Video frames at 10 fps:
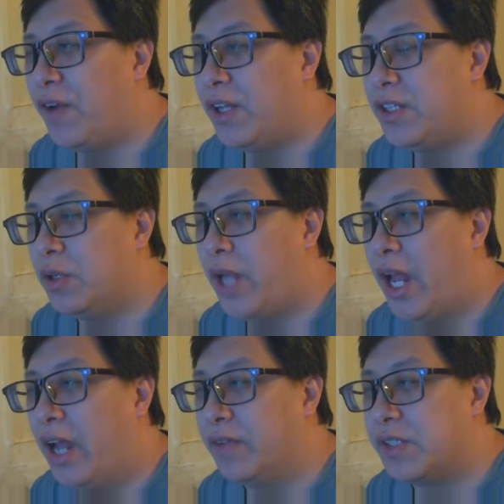don't
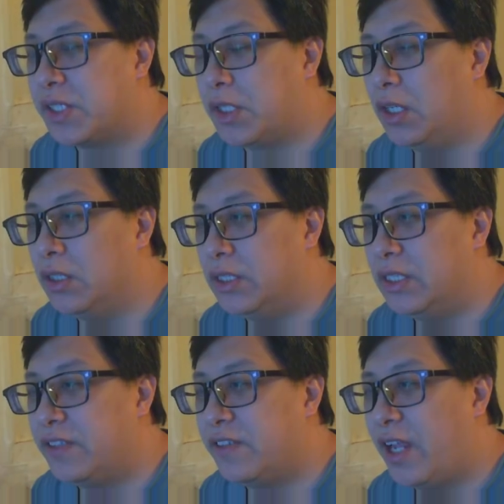have a Scarlet,
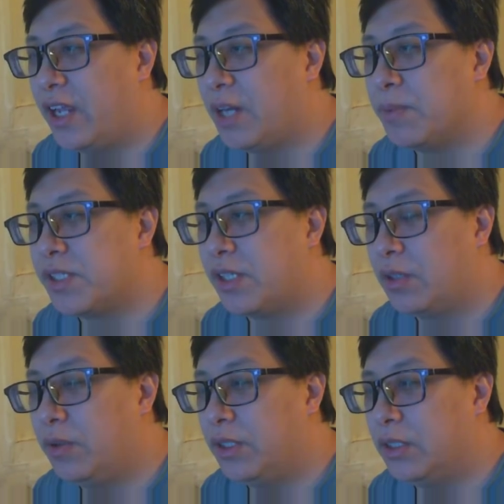let's say, and I'm stuck
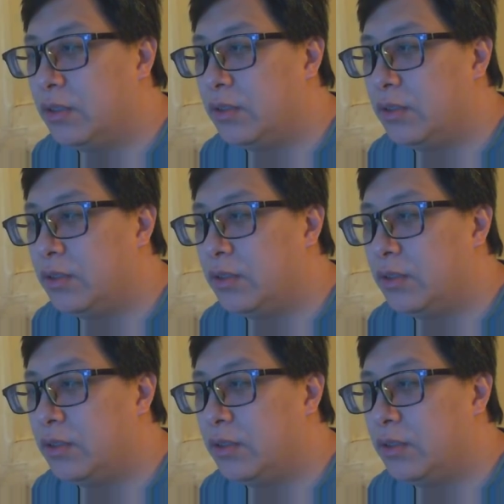with a